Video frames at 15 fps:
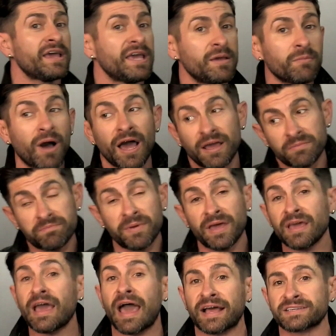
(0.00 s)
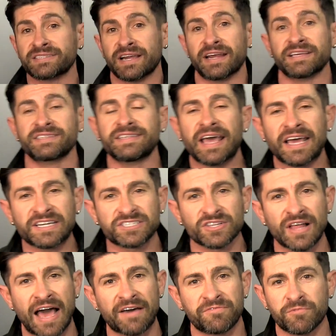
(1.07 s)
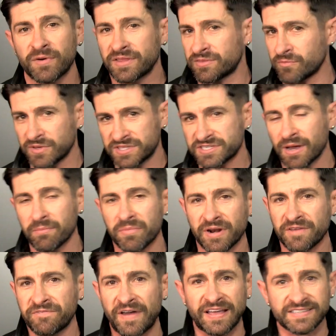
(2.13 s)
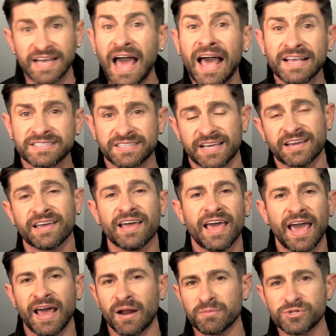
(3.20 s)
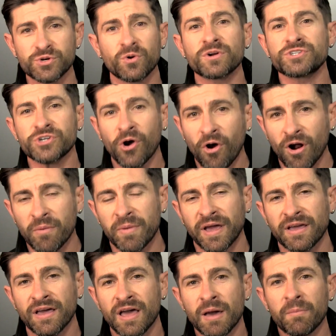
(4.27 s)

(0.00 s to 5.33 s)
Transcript: he might be exiting stage left with, with somebody fantastic and I'm sure charming,